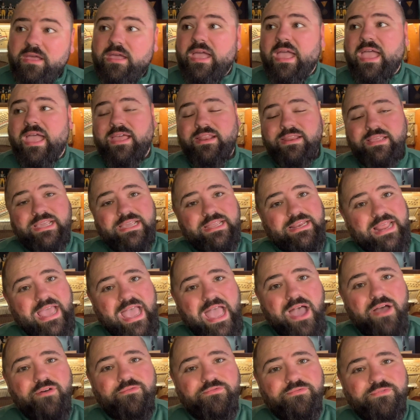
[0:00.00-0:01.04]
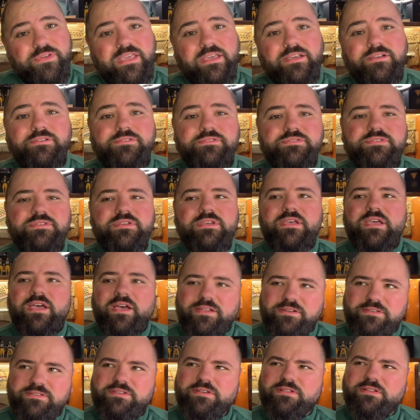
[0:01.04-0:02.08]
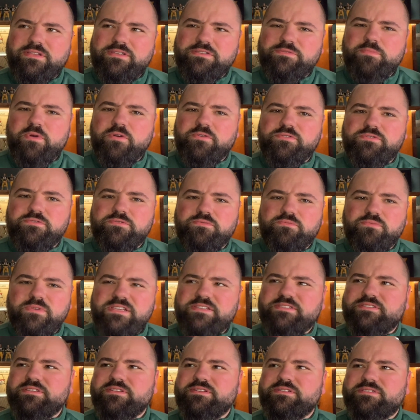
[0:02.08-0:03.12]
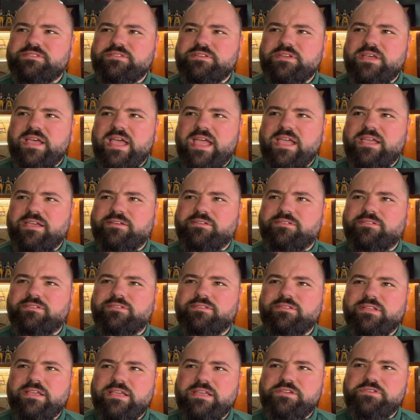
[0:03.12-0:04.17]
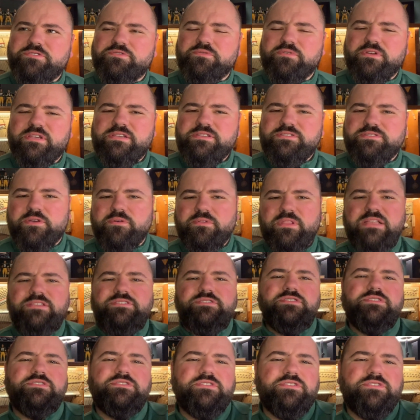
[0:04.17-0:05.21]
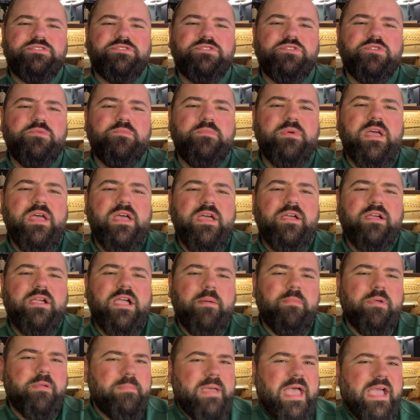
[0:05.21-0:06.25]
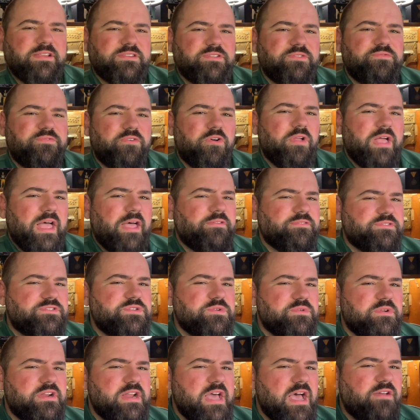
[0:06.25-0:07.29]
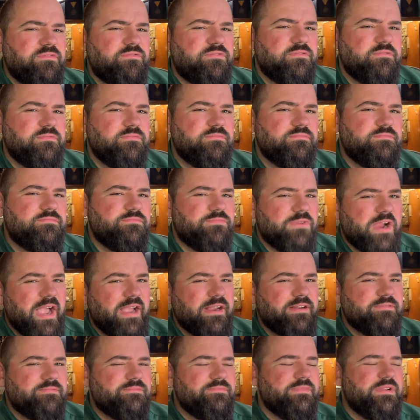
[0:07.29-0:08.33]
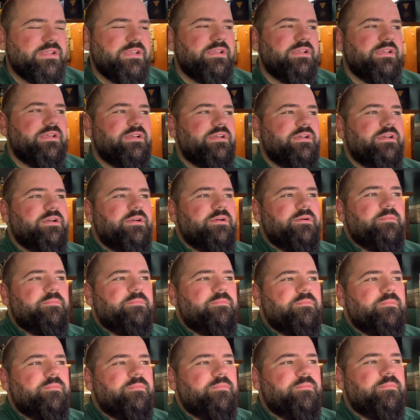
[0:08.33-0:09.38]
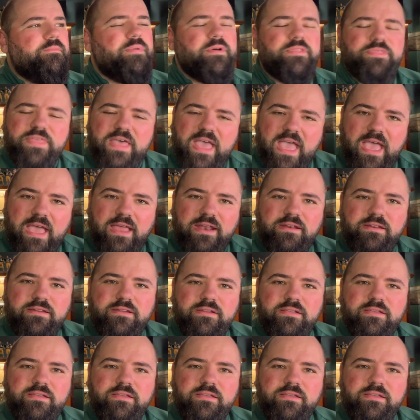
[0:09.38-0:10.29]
And he now feels, until his most recent ankle injury, so let's just assume coming back to full health soon enough, right? But then,